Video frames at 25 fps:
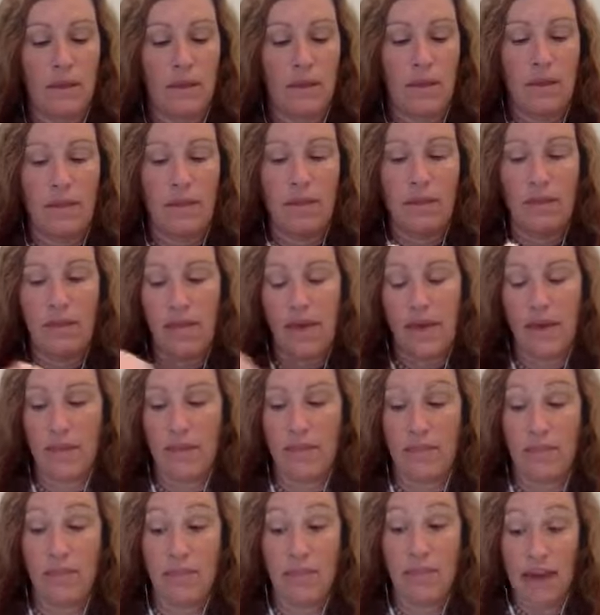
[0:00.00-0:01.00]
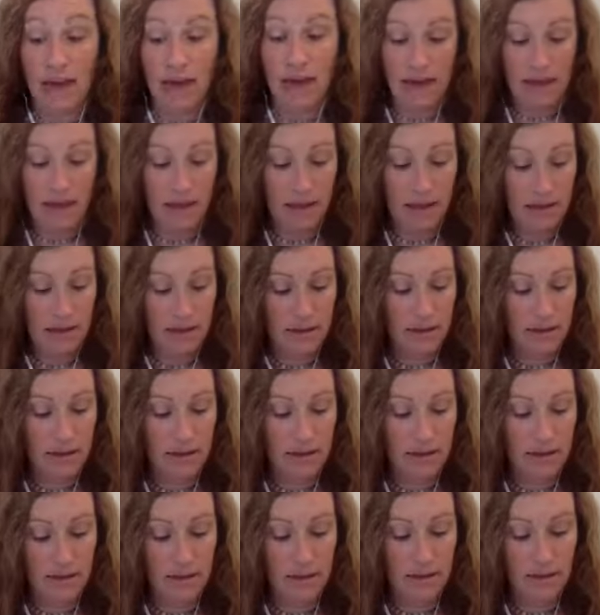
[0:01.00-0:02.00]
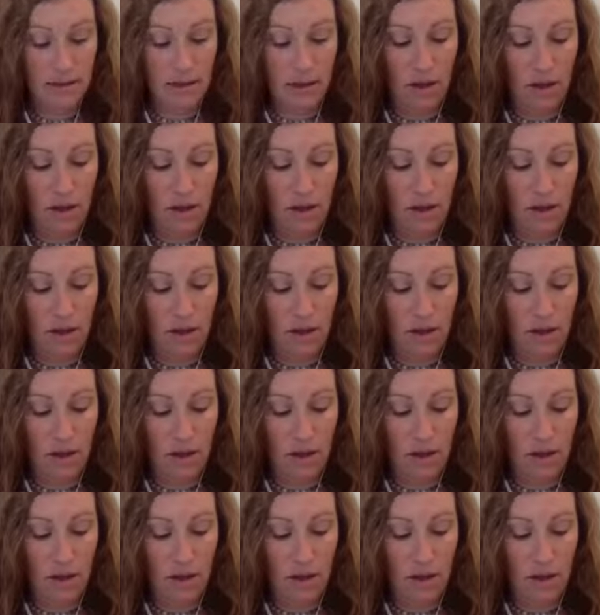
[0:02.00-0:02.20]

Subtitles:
And then that is